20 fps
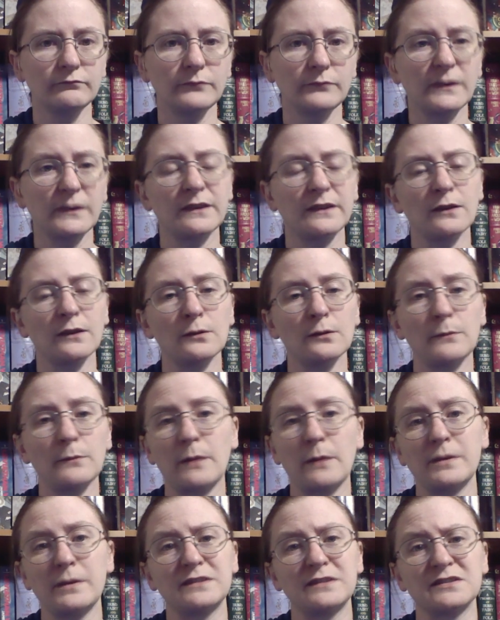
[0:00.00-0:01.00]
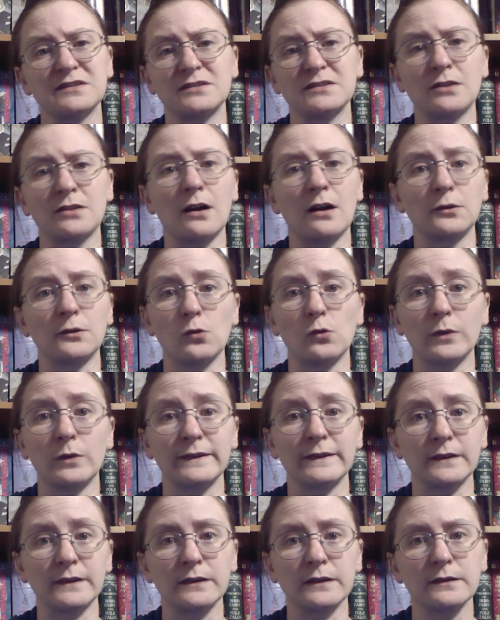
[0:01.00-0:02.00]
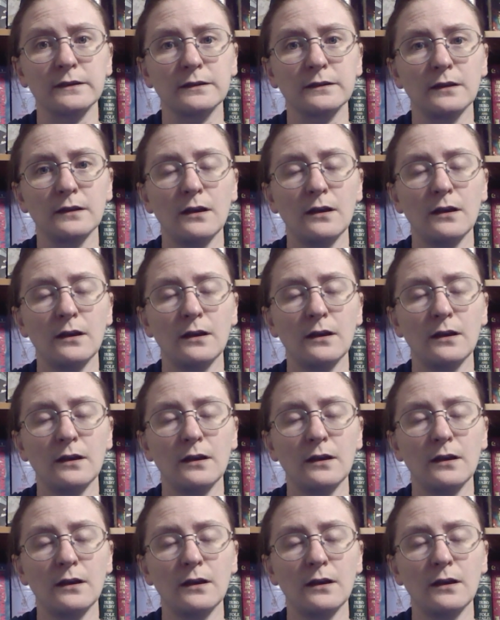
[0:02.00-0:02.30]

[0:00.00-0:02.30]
Still, maybe it's just an odd coincidence.